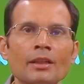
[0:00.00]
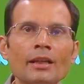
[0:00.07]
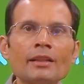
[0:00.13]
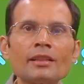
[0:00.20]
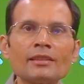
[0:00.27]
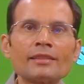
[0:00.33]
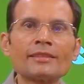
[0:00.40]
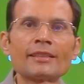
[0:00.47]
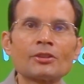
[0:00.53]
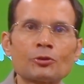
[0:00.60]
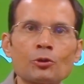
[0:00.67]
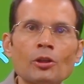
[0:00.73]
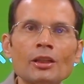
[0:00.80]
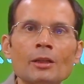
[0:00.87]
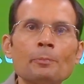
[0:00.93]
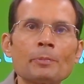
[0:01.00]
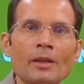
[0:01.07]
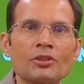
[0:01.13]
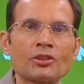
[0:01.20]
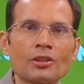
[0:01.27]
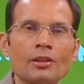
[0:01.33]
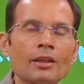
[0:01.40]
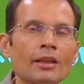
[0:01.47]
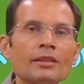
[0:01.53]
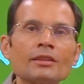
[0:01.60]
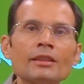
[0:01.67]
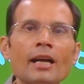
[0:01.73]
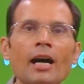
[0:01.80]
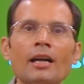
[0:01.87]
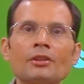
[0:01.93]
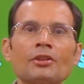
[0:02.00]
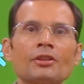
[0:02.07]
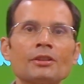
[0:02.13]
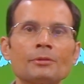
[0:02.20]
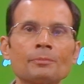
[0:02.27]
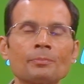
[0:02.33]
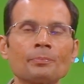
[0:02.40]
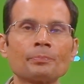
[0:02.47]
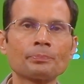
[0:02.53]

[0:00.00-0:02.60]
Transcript: it is a systolic pressure in the artery.